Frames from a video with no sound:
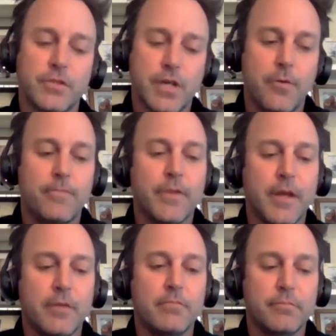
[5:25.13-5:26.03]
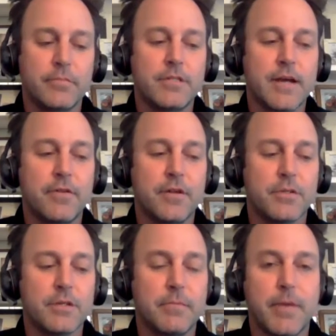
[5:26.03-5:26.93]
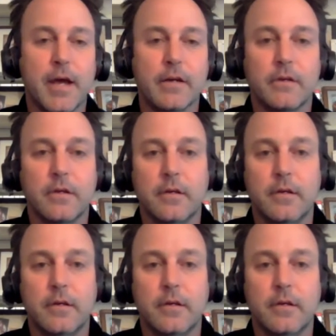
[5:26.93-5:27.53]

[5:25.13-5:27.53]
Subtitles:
So definitely was an impact.